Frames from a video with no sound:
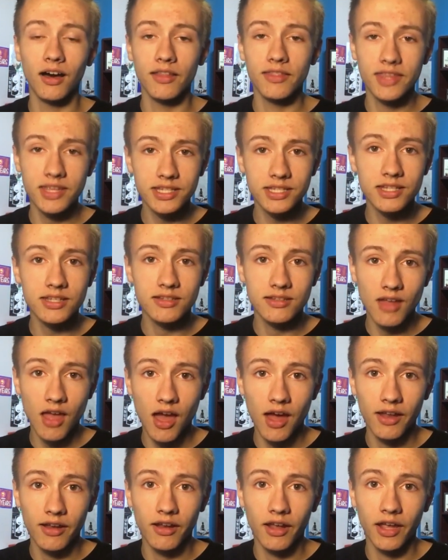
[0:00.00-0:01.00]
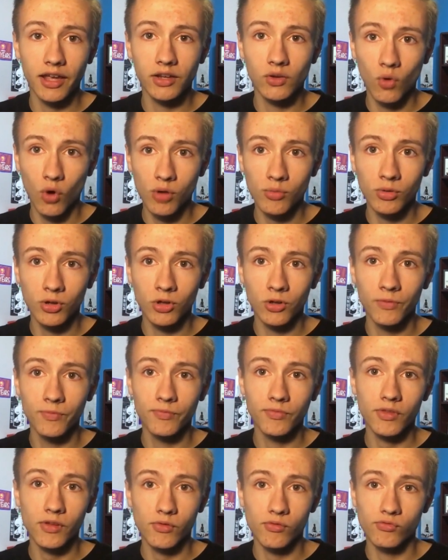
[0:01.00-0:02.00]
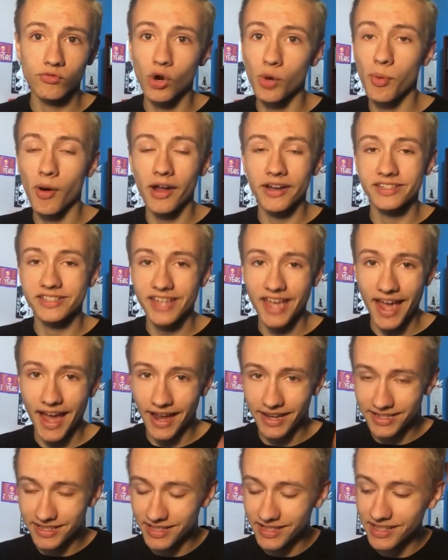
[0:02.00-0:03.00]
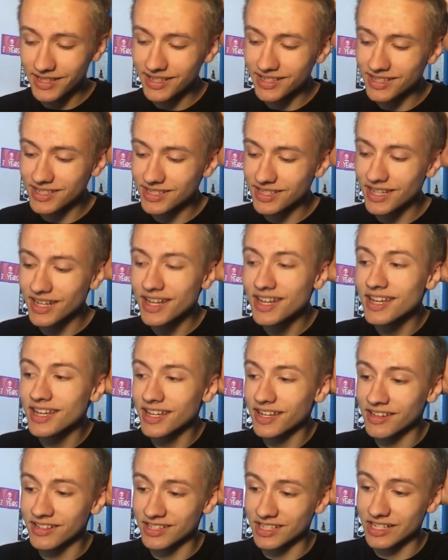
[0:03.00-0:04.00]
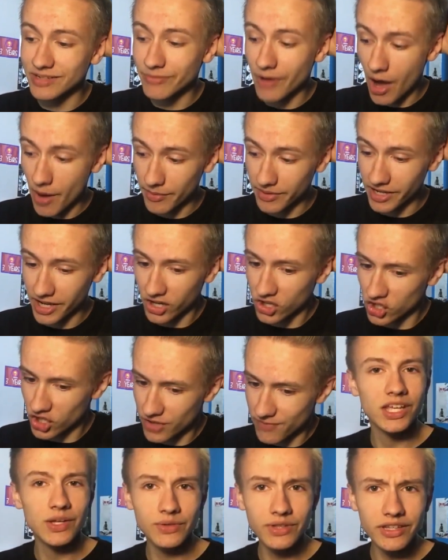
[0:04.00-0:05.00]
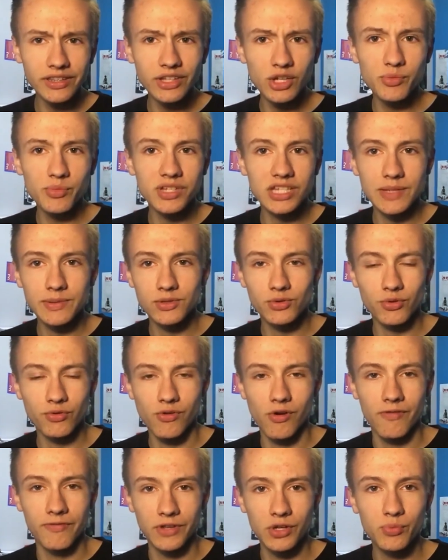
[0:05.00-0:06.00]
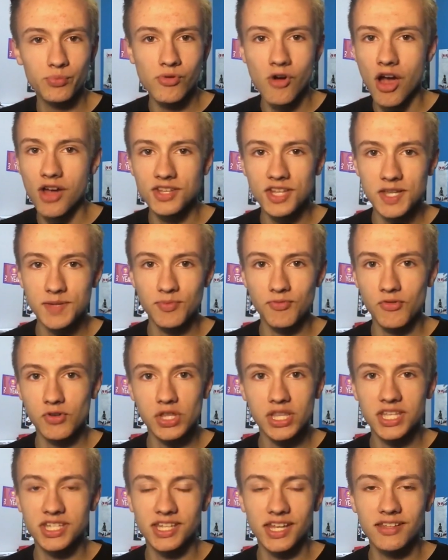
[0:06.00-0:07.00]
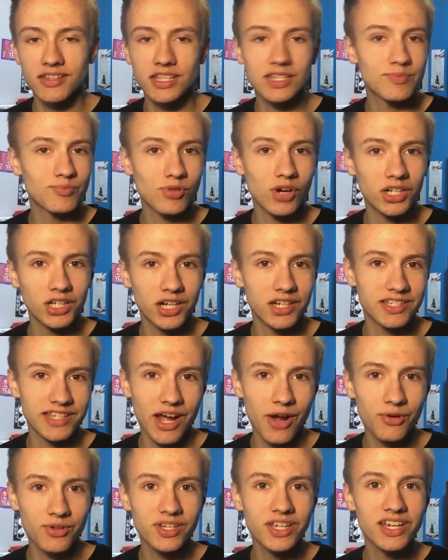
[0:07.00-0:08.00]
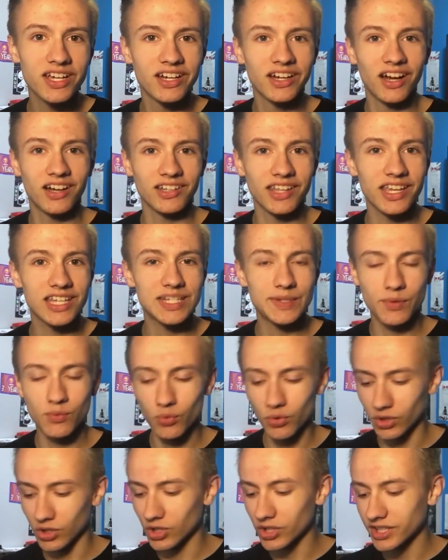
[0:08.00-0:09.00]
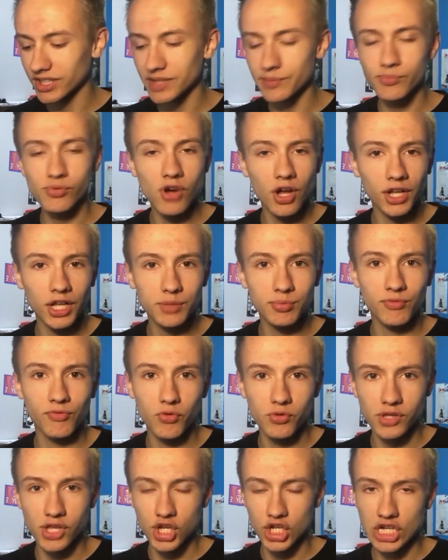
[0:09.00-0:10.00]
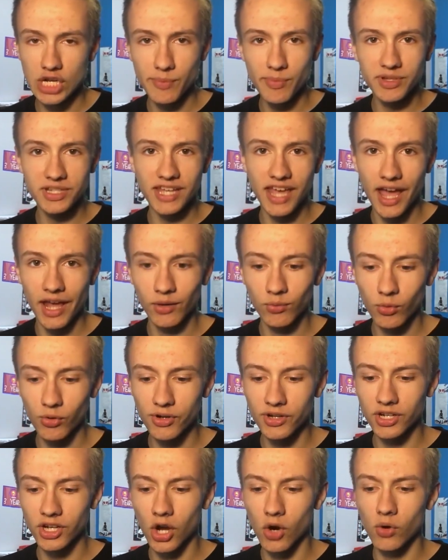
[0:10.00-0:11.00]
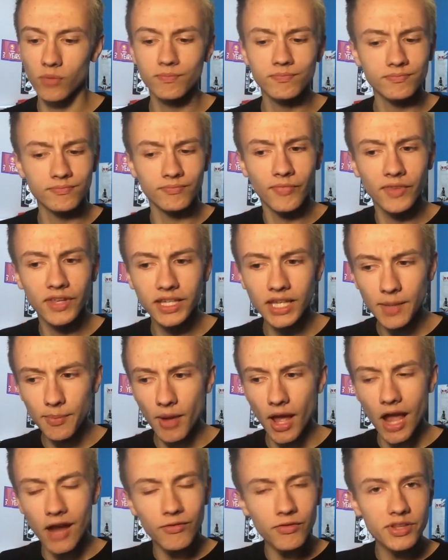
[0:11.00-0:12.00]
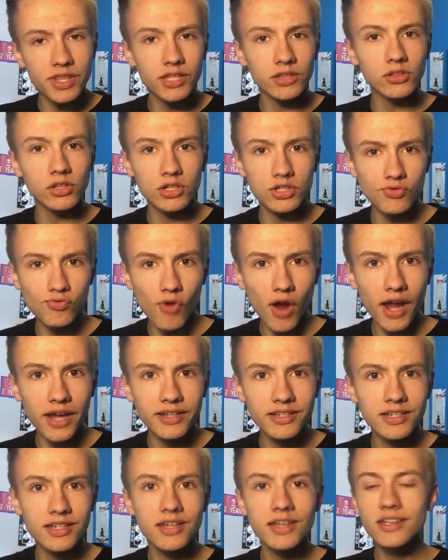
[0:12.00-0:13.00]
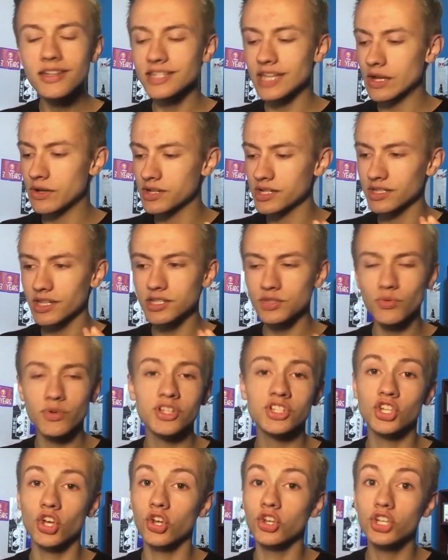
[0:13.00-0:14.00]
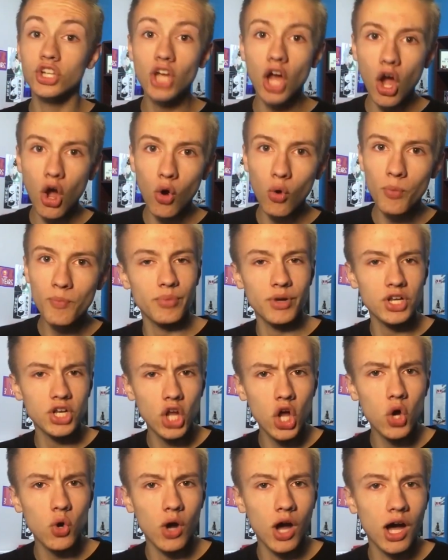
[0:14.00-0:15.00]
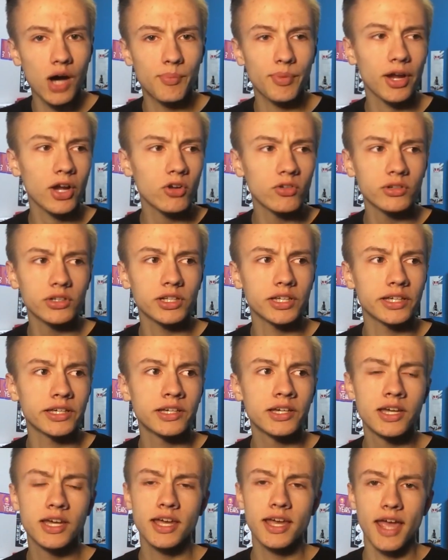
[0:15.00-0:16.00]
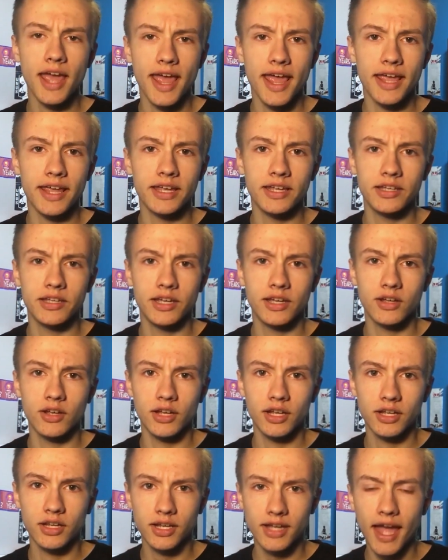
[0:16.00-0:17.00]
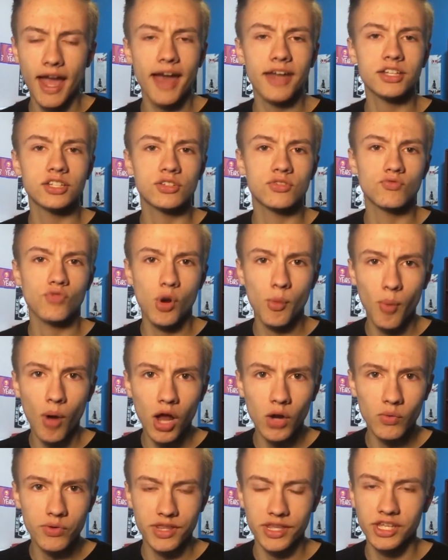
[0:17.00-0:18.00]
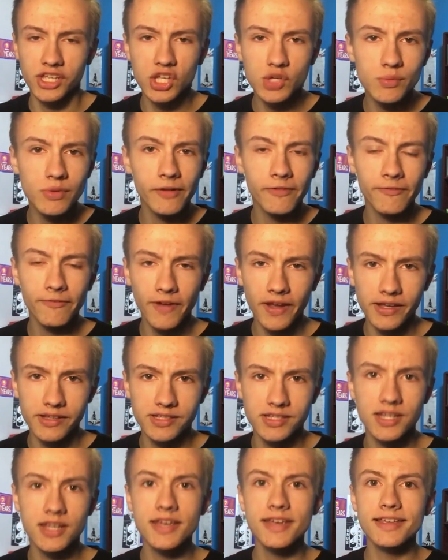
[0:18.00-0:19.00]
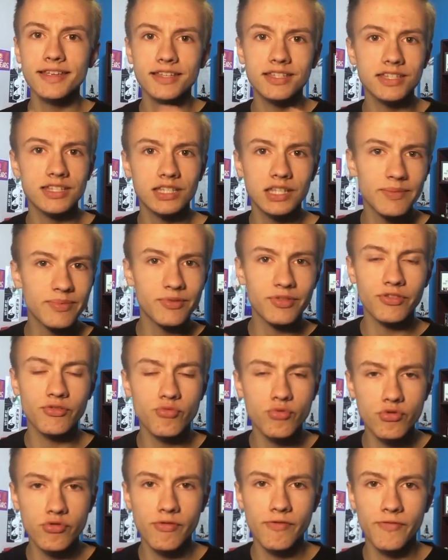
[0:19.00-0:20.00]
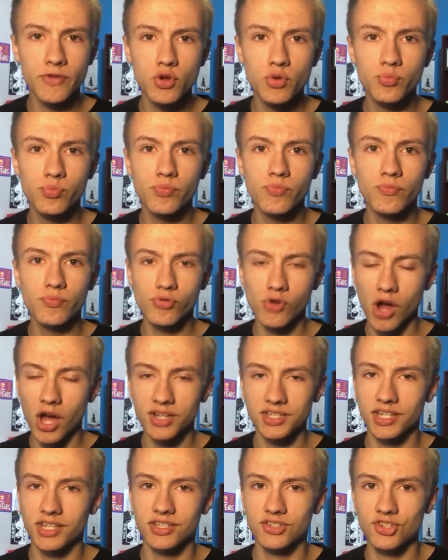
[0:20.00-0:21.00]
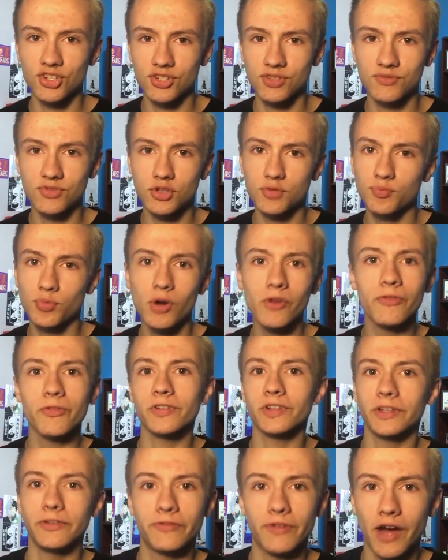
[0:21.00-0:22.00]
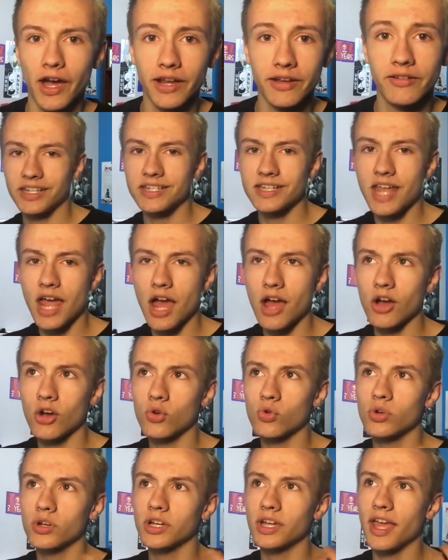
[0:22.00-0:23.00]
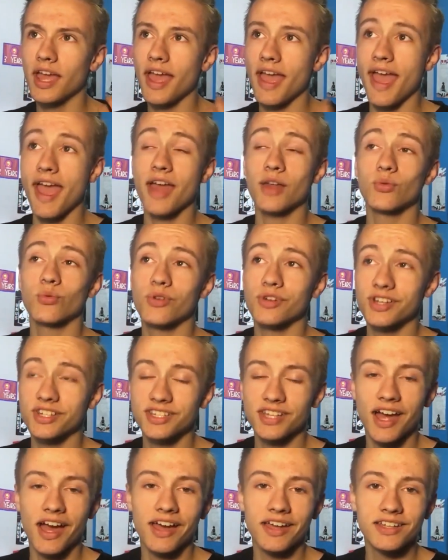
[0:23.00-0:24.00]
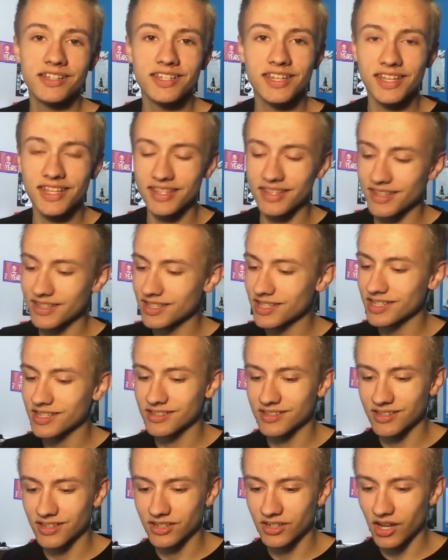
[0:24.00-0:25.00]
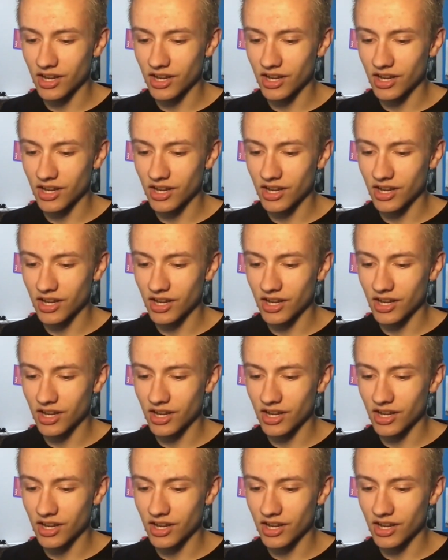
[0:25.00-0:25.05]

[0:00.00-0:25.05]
This is not a normal robot cat. This is an abomination. You'd think there would be some sort of review process before they send these products out, like someone would look at the product before they ship it to Edward and go, yep, everything looks right, sounds like this one's good to go. But no, apparently a cat robot with a human face slipped through the review process just perfectly fine. Now, Edward decides this is